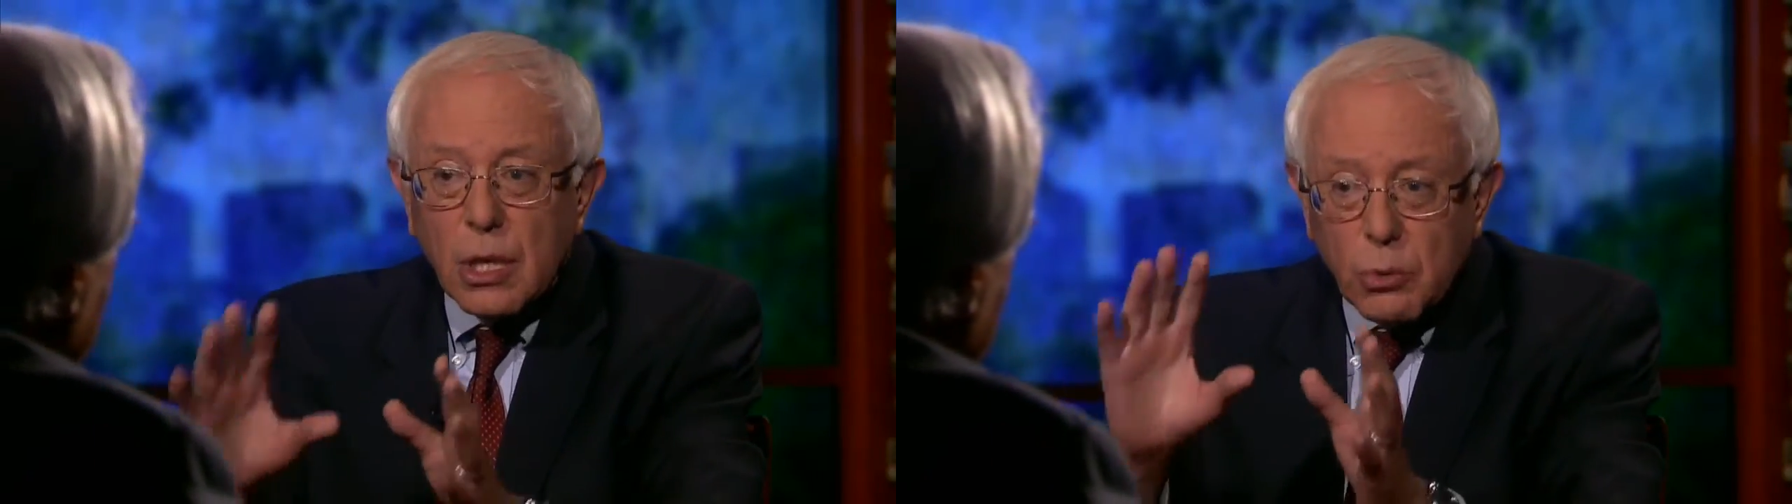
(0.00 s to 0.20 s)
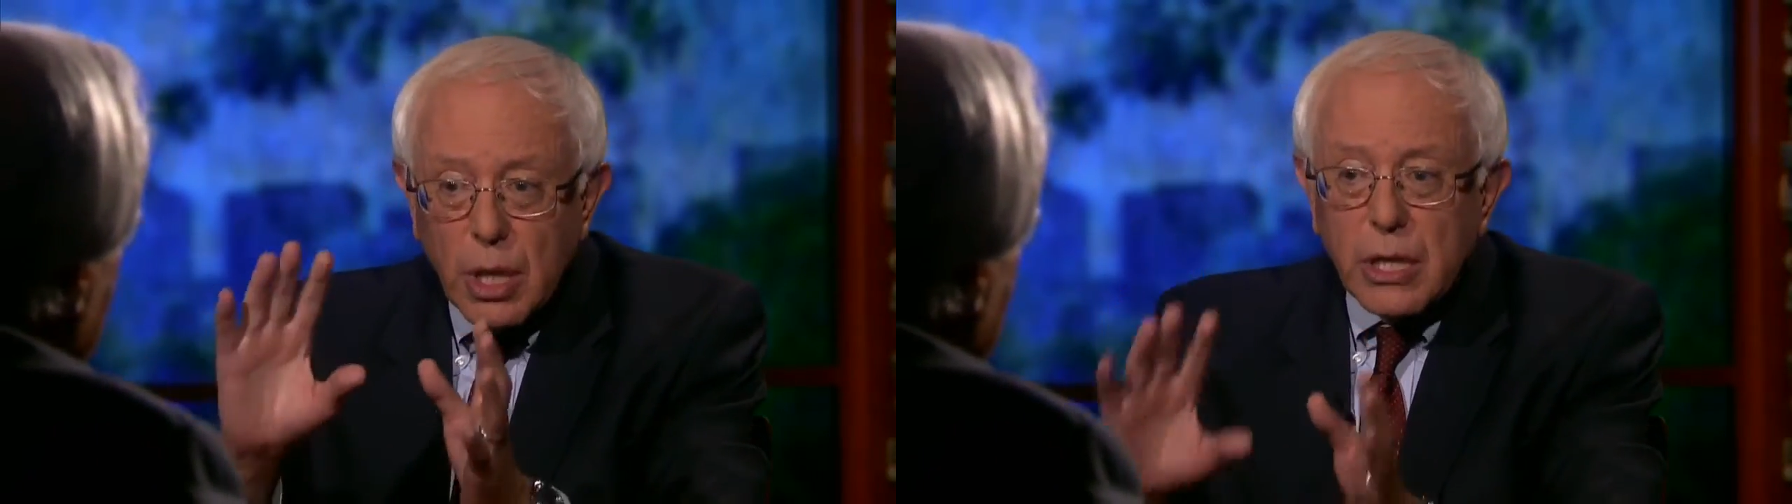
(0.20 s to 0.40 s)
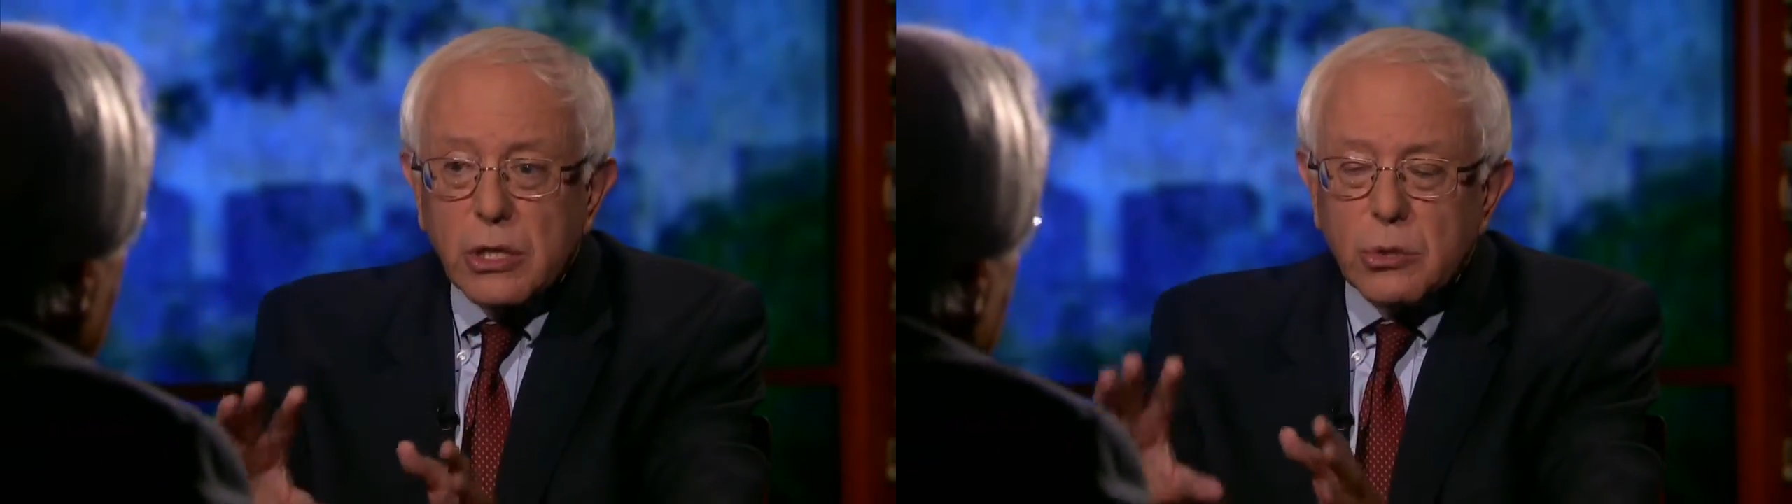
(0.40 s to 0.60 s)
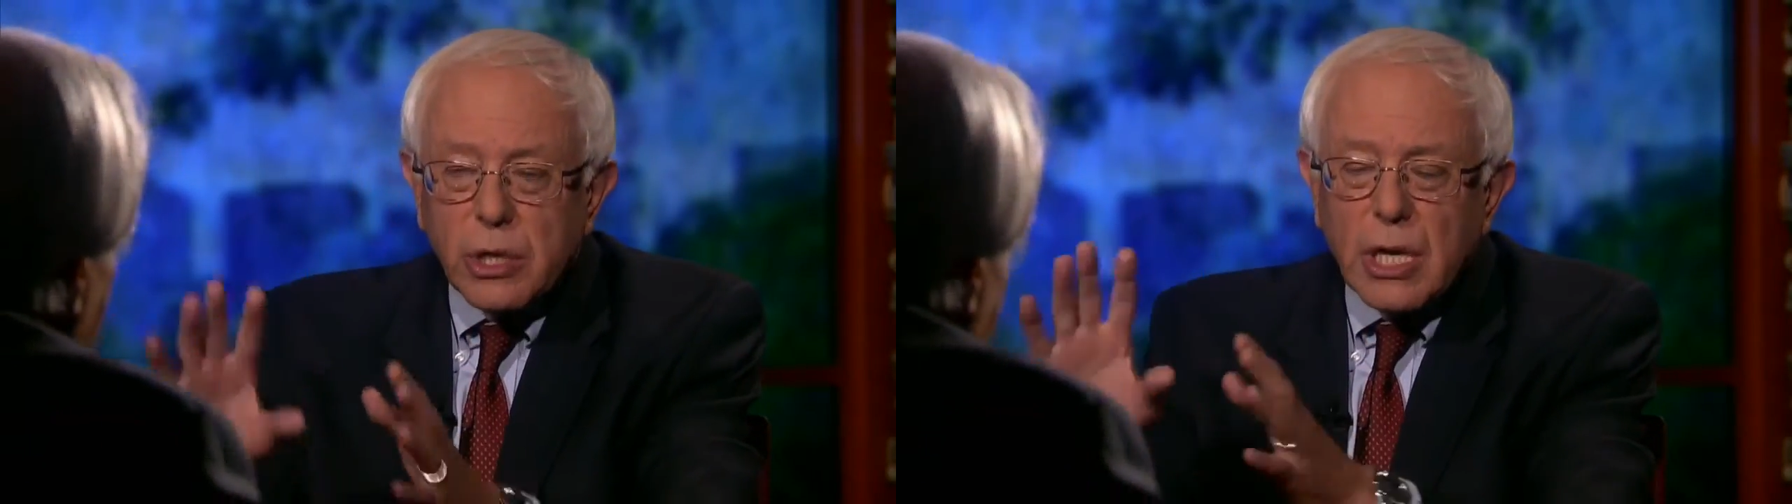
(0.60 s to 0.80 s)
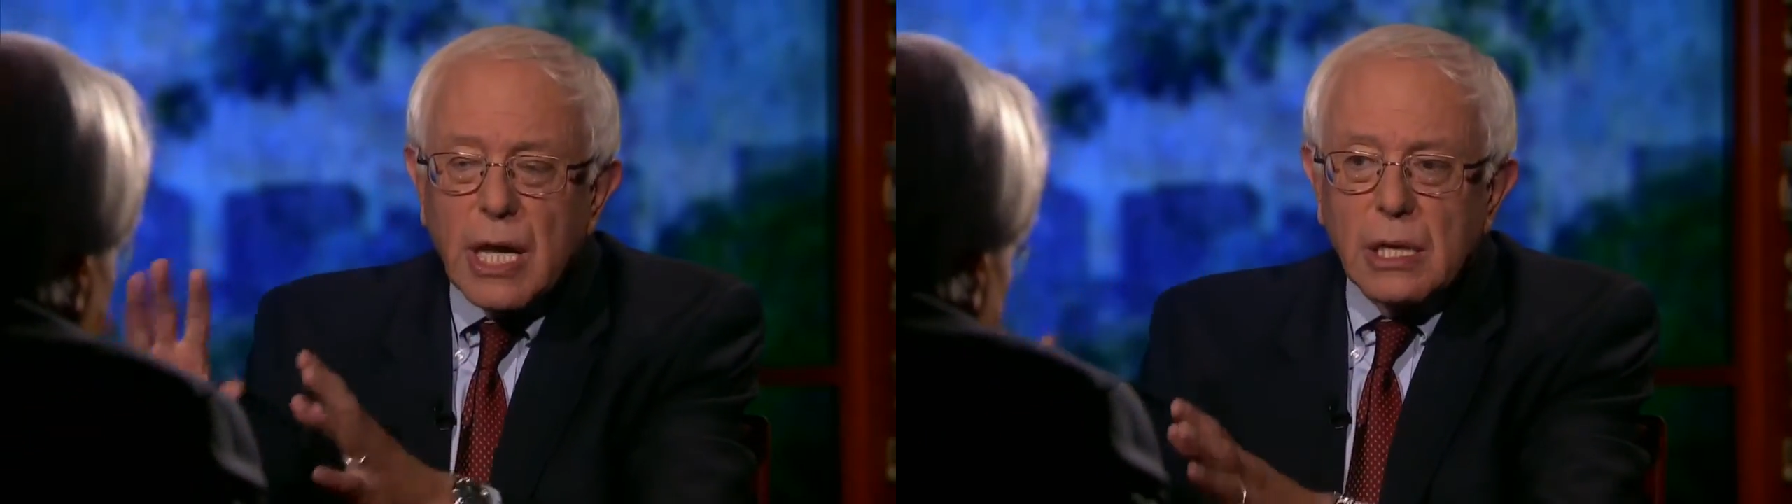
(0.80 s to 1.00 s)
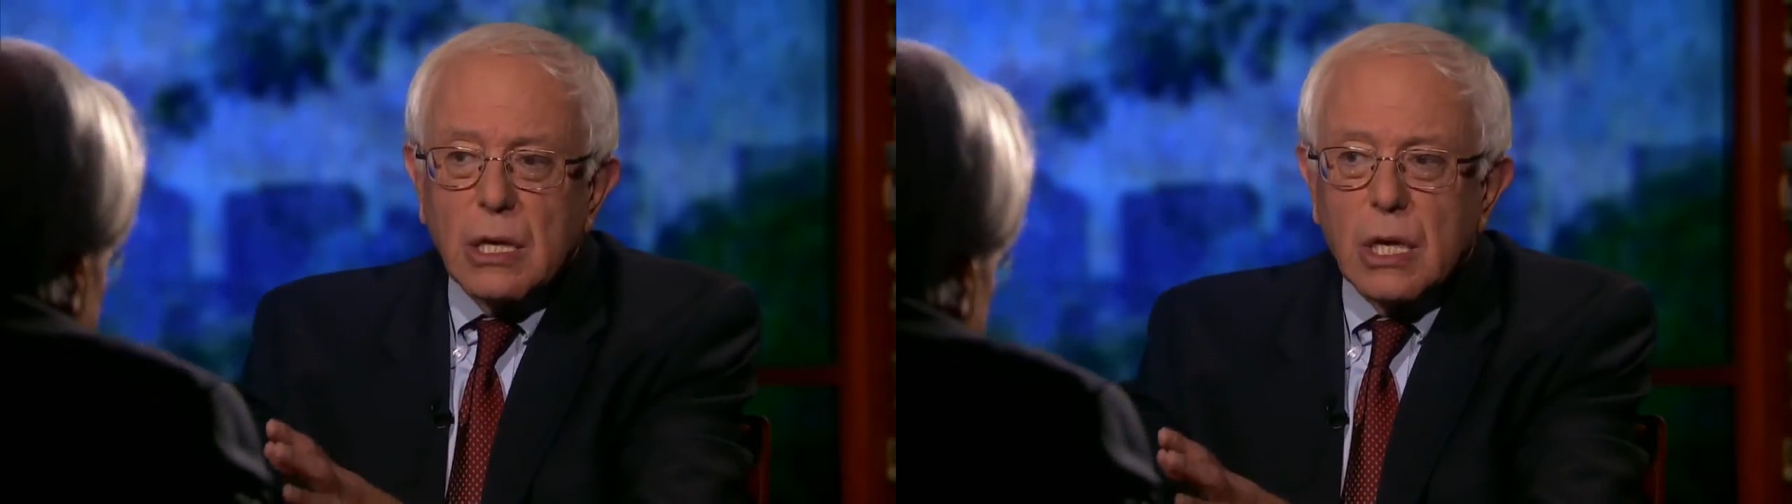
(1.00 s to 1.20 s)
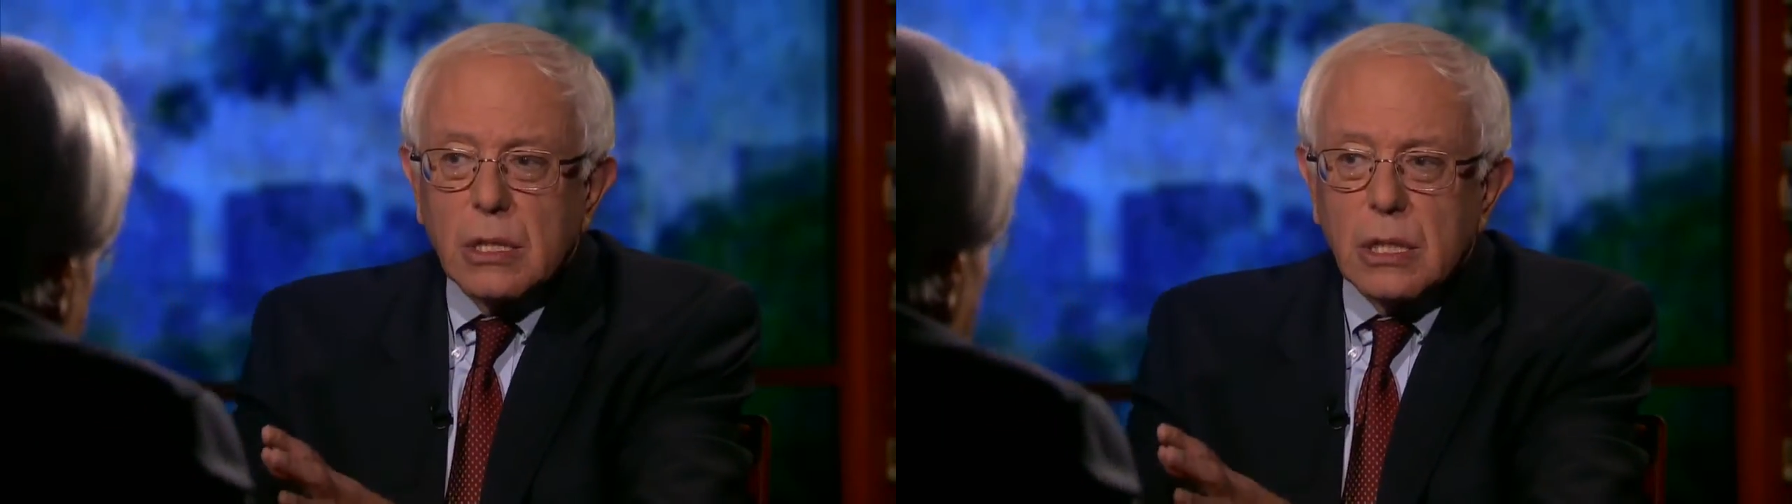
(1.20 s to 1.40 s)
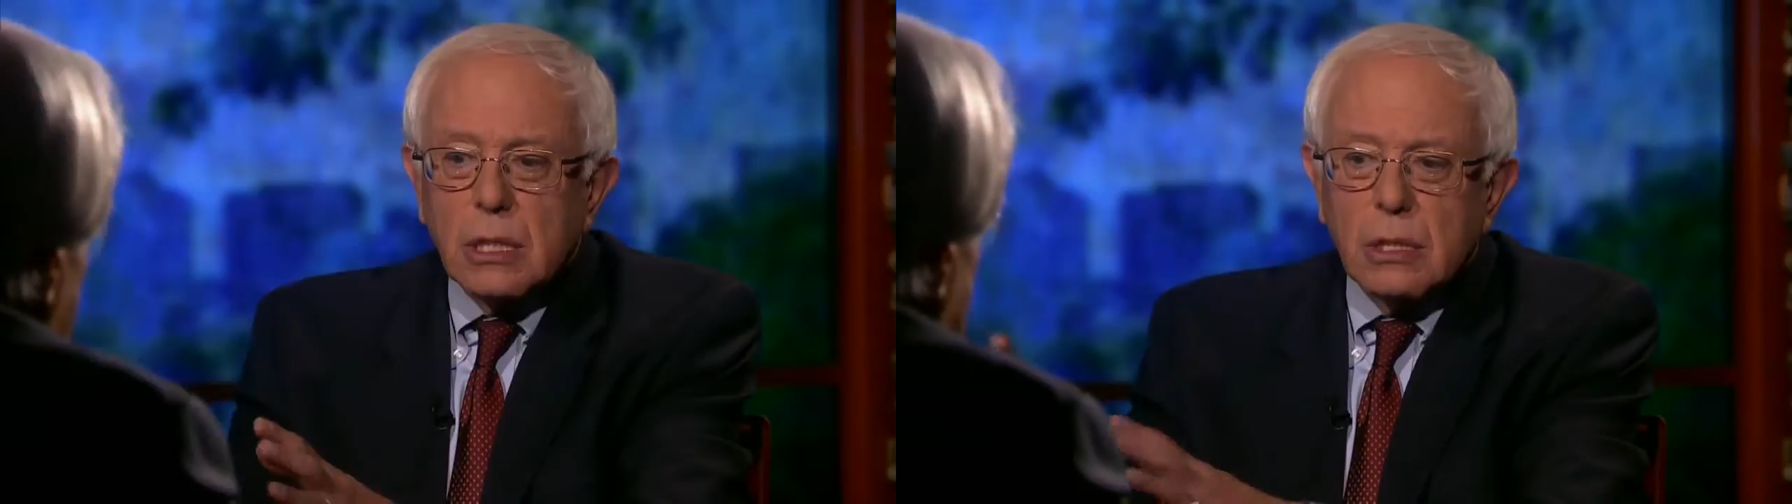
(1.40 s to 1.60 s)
we're heading toward an oligarchic